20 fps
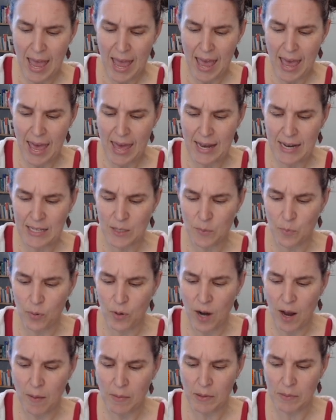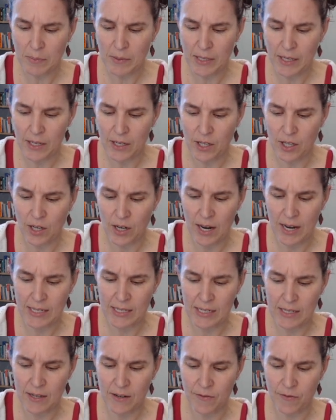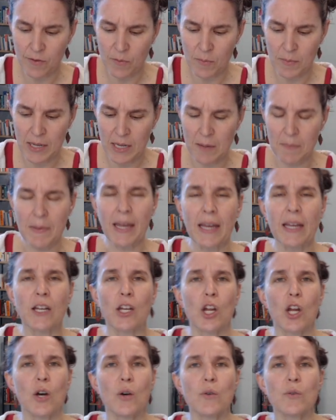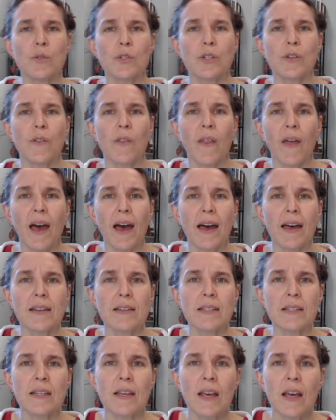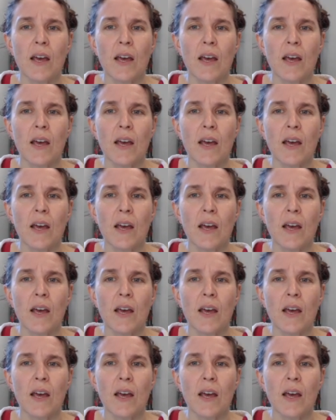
And it's probably a good idea for me to make note that